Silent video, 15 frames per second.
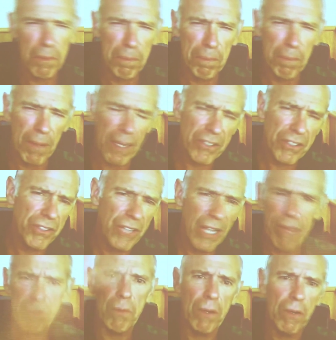cardboard
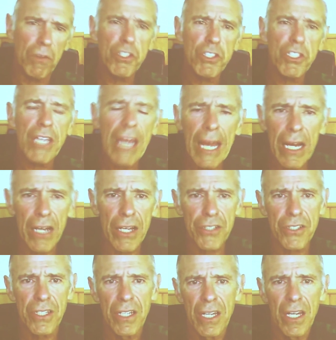boxes everywhere. It was
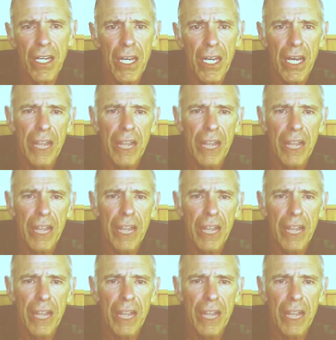chaos.